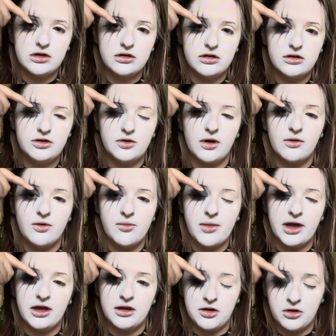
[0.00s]
Do I want my
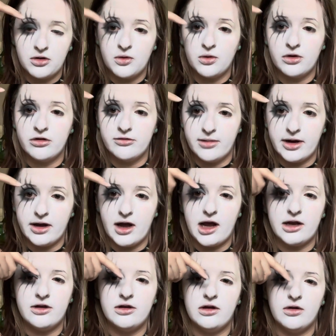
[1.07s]
inner corner of my eye
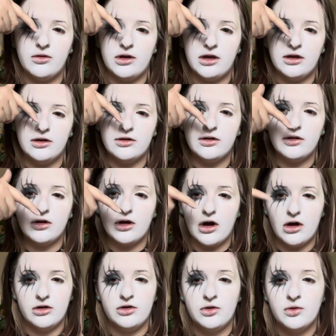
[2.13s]
to go into the
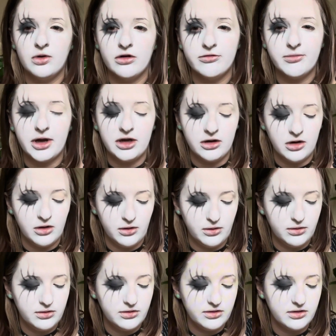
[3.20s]
contour of my
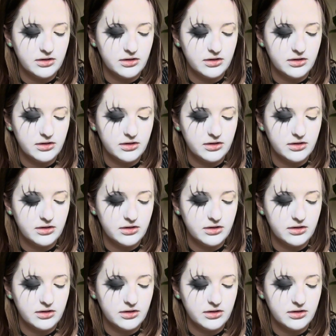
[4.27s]
nose?